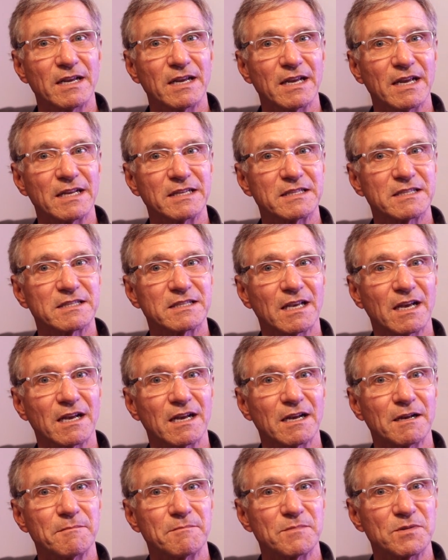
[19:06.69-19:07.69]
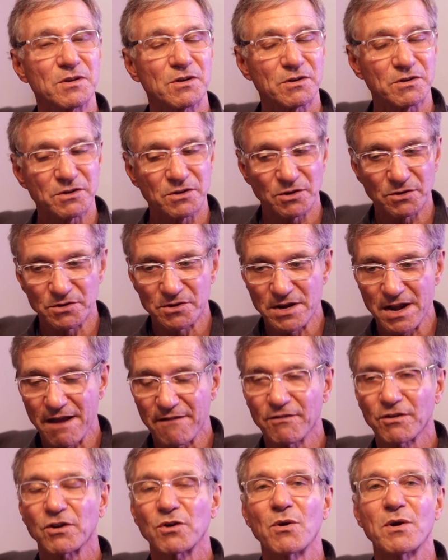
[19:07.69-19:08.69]
It's you're
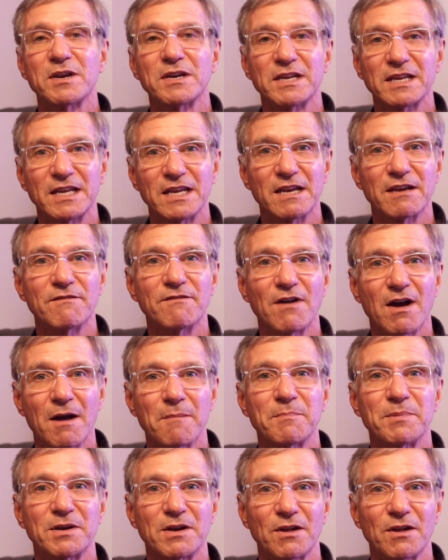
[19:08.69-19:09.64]
never going to give up.